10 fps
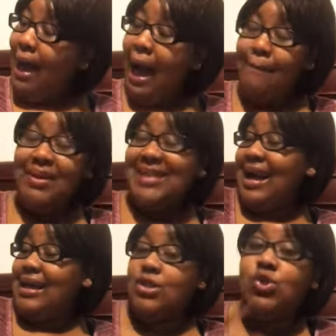happy
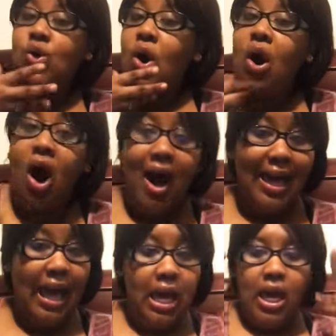that I could talk,